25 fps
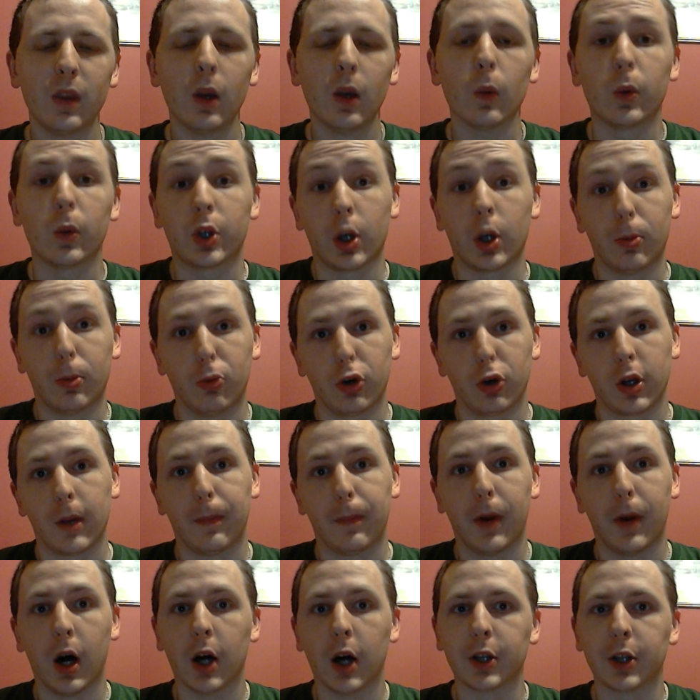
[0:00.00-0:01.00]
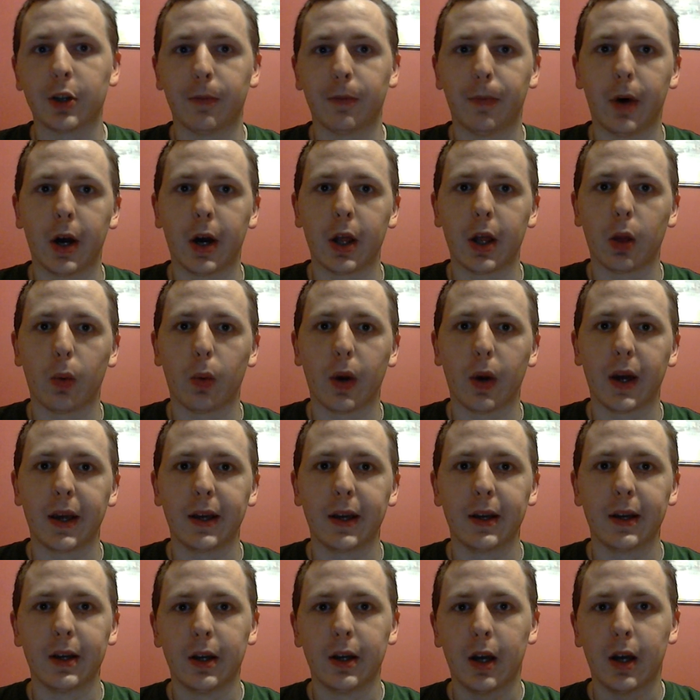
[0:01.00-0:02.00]
which I'm already a part of, by the way.
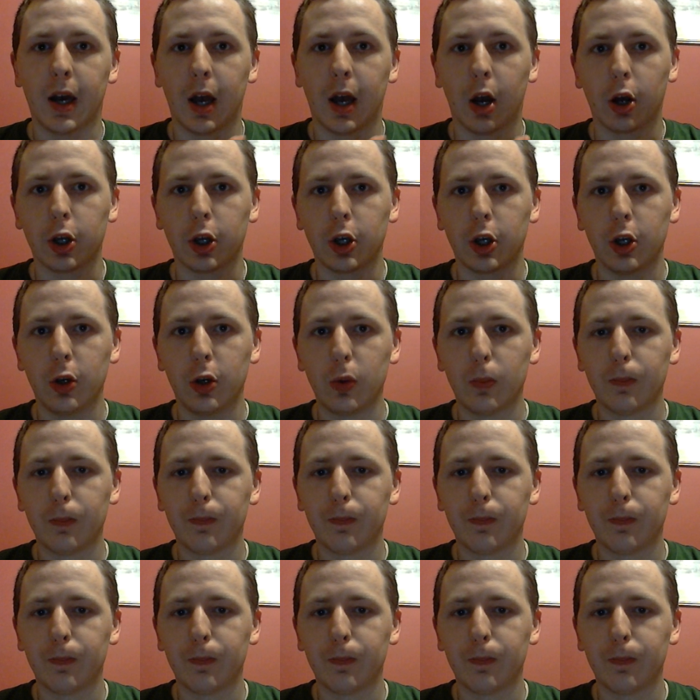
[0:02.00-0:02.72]
And are you?